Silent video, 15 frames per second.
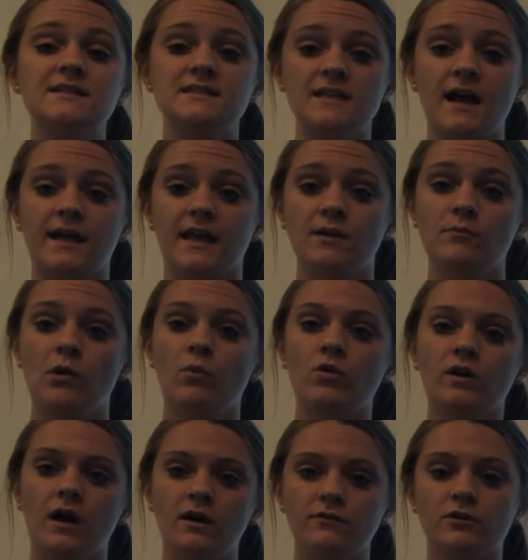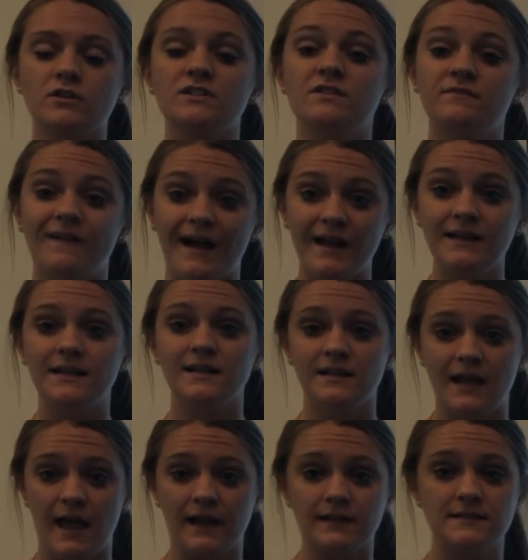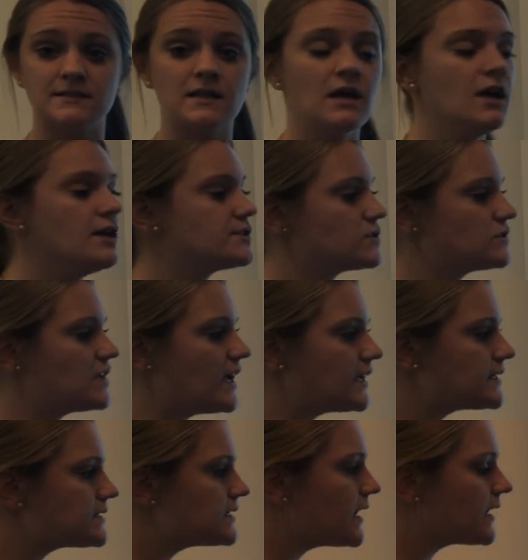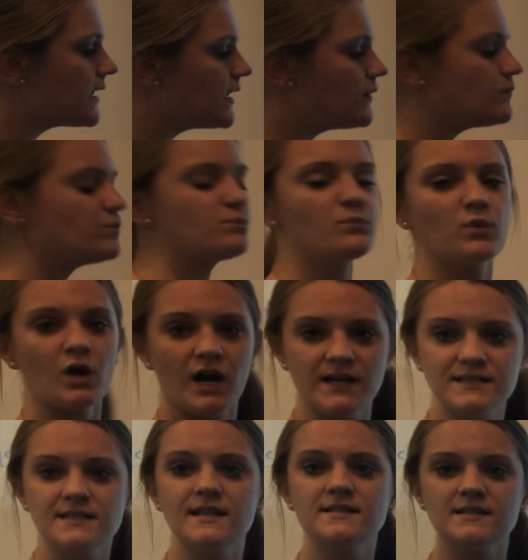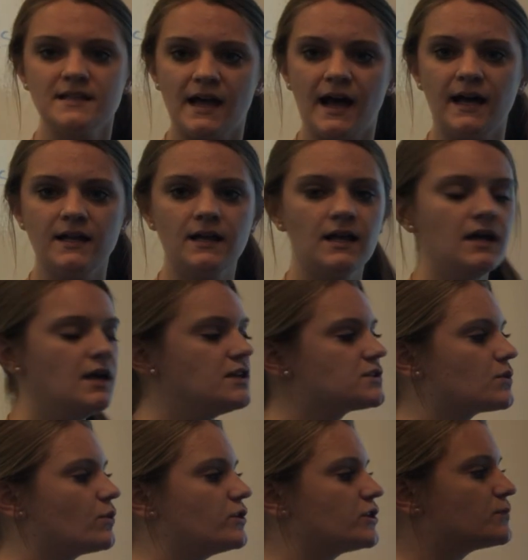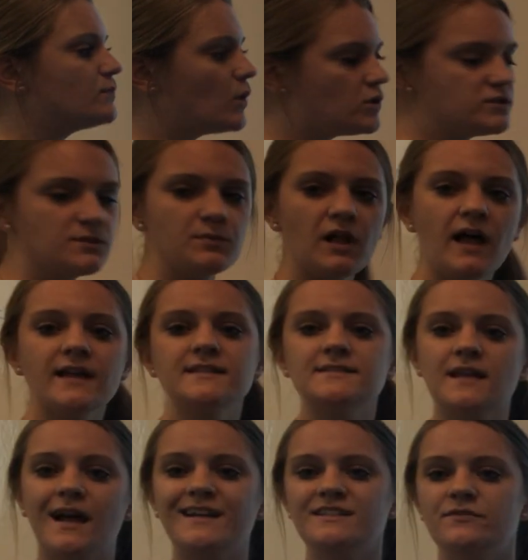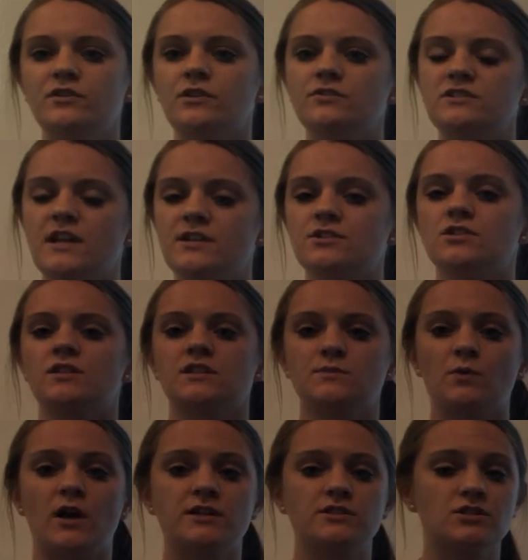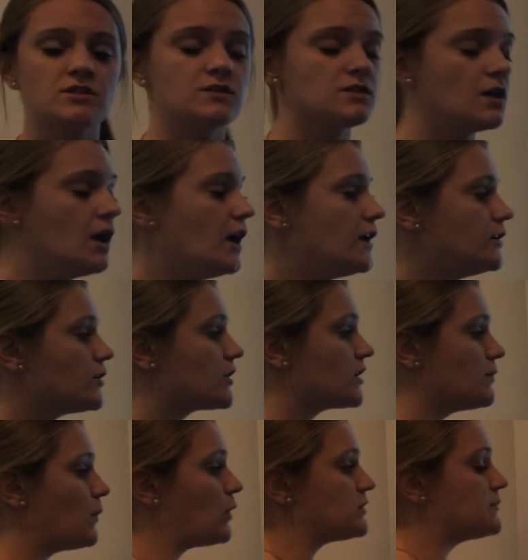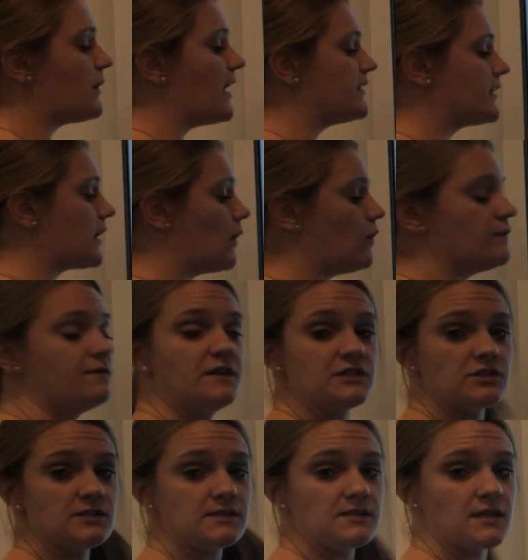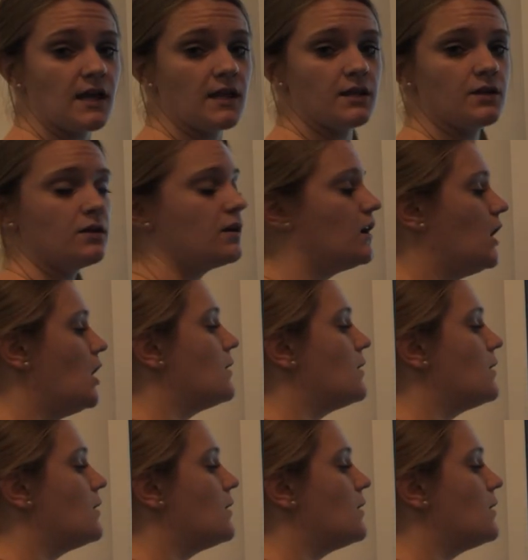in a second, but we'll cover dividing next. So take a second, process that. So when you're multiplying scientific notation expressions, you're going to multiply the coefficients together,